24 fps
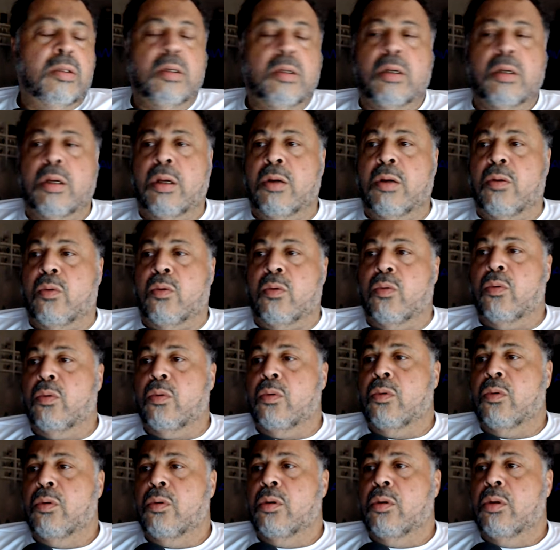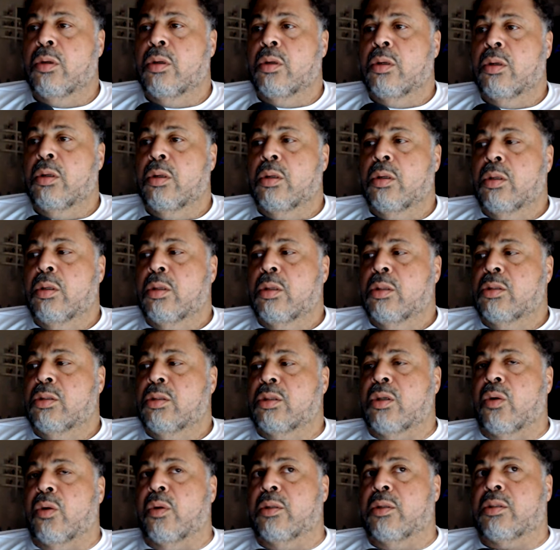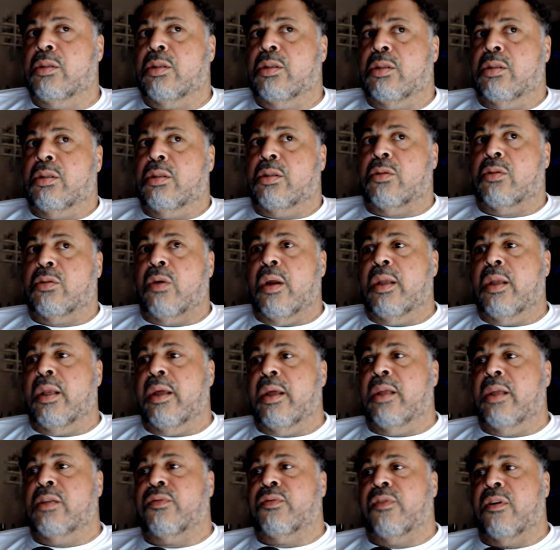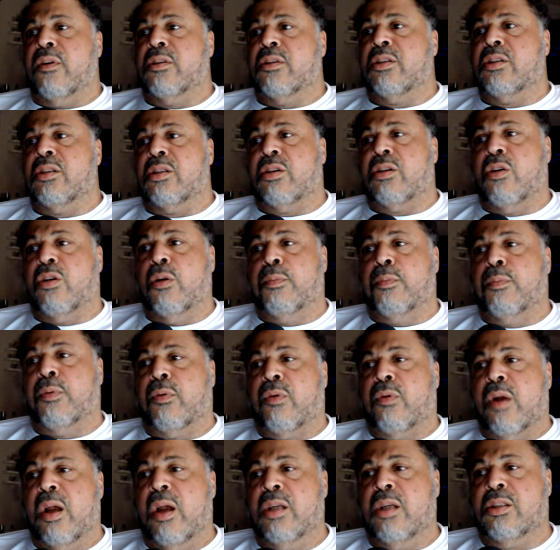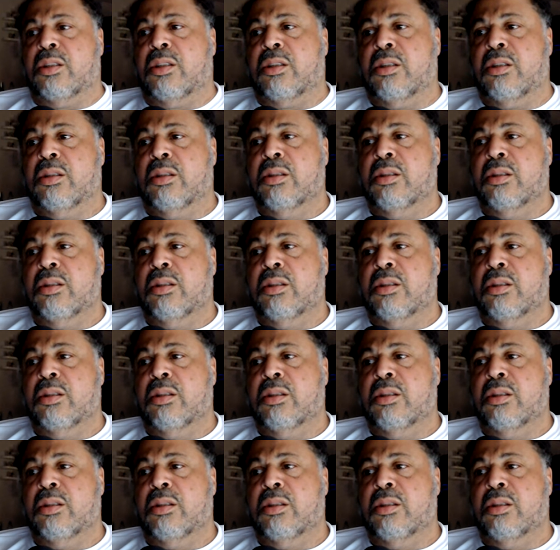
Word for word: Oh, so it's Trey Lance versus Cooper Rush?